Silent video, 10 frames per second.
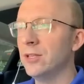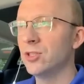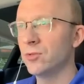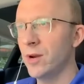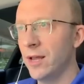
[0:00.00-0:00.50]

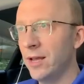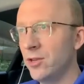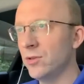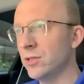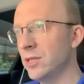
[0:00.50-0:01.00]
And straight
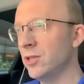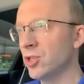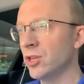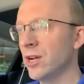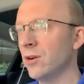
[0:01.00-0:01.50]
ahead you can see
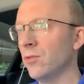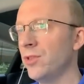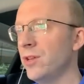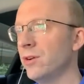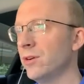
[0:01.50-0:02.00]
the
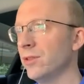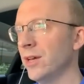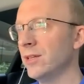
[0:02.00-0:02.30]
Chicago Theater.